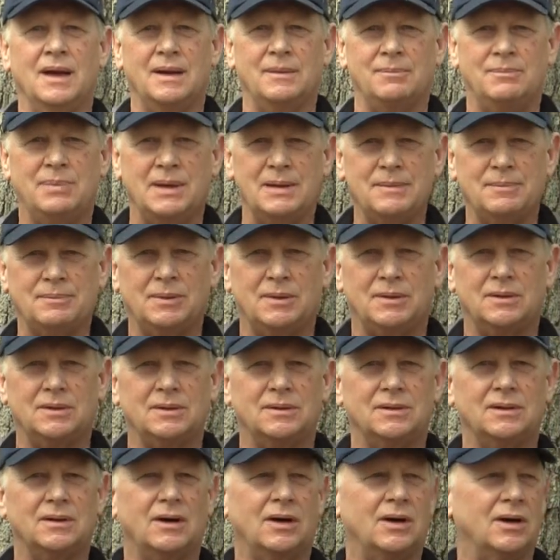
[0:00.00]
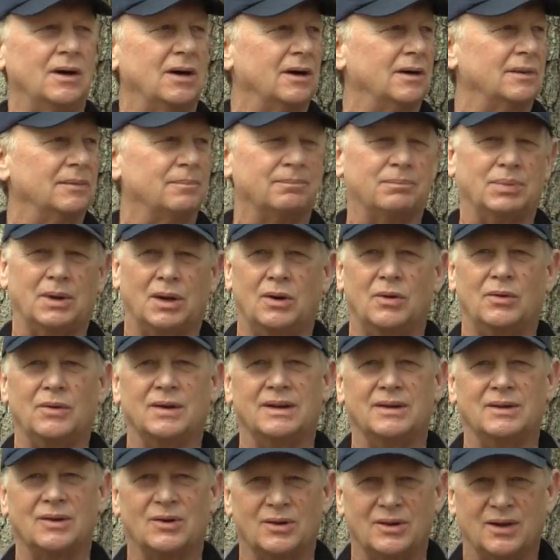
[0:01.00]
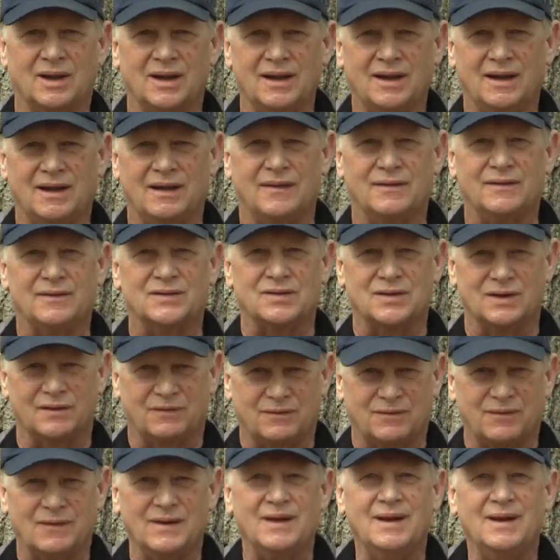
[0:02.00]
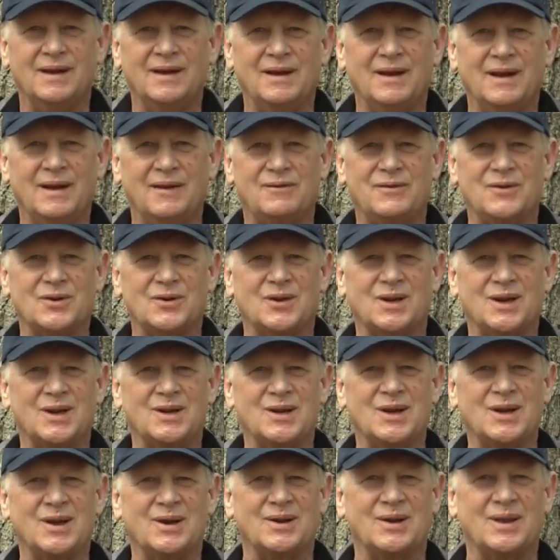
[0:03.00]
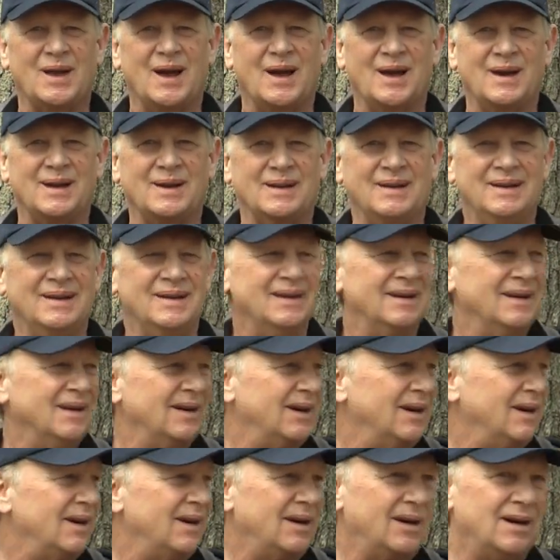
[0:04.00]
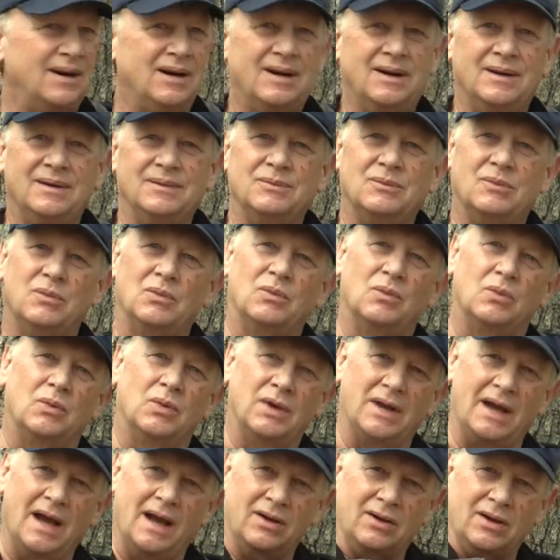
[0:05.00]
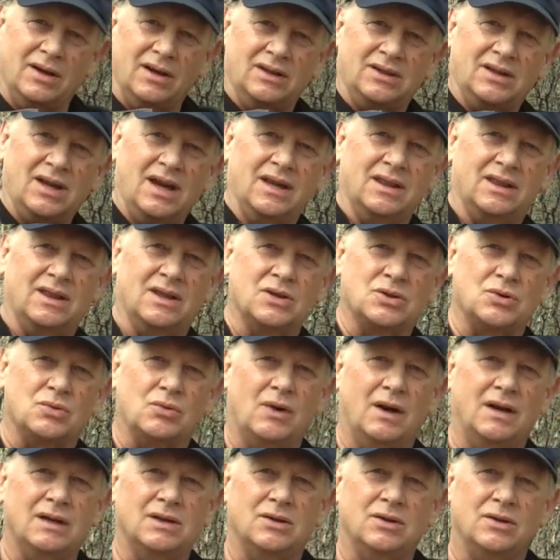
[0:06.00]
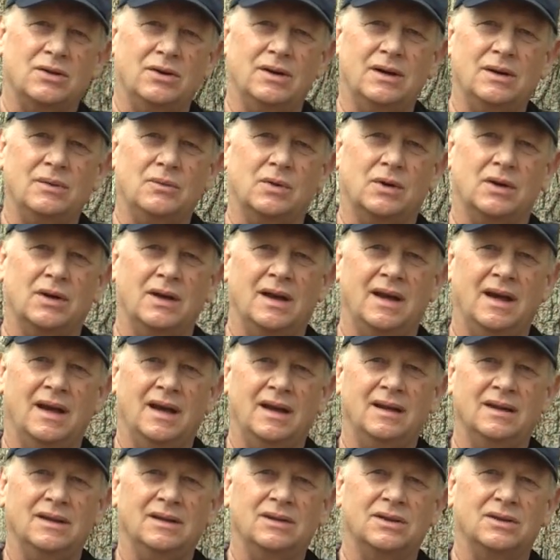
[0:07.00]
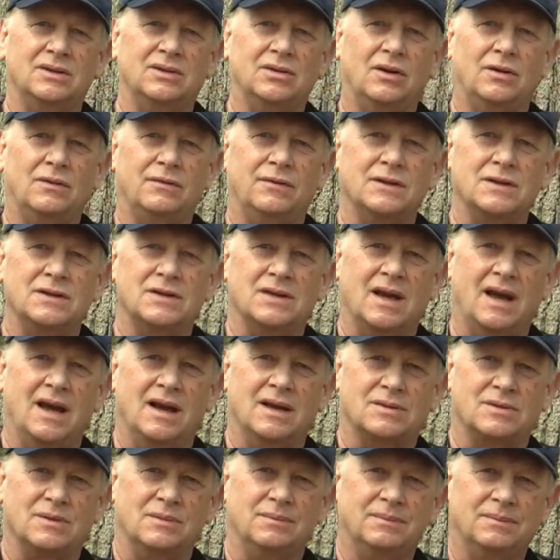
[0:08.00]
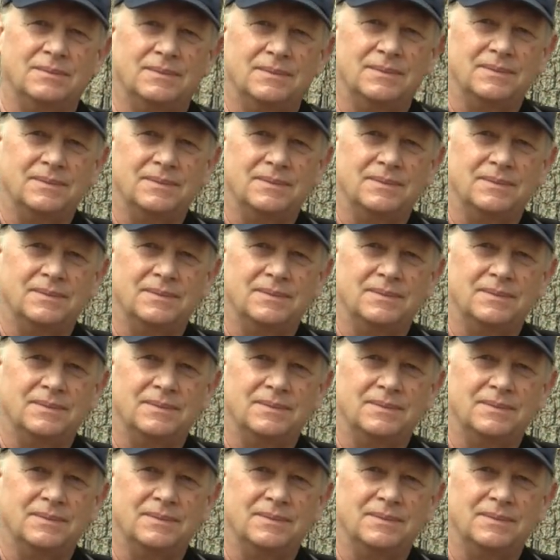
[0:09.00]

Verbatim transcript: and people are blowing their leaves, if, if you can hear that. Uh, we're now going to take this right turn and we're going to head into Tophet's Chasm.